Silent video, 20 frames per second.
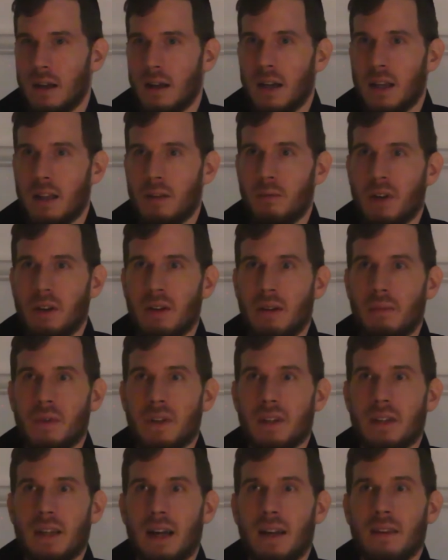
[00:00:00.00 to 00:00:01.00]
And we
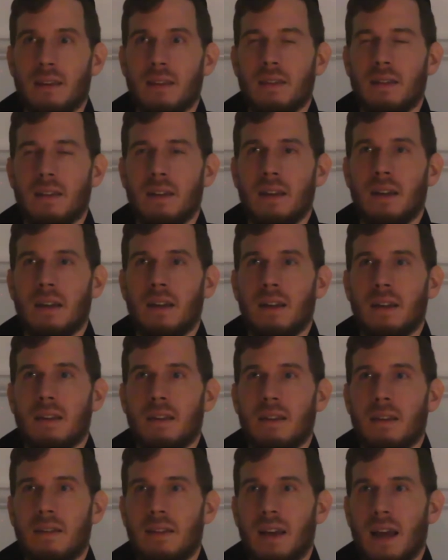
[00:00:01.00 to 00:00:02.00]
represent
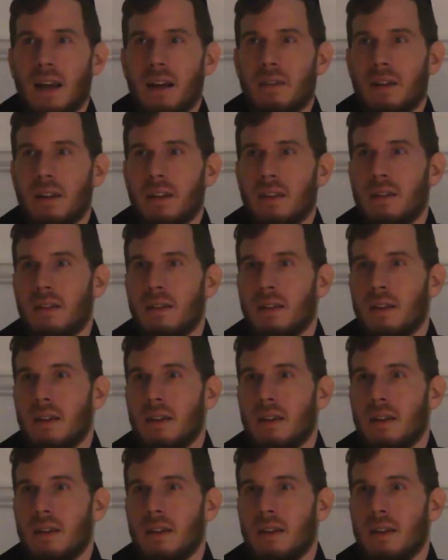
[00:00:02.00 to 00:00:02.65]
the sacred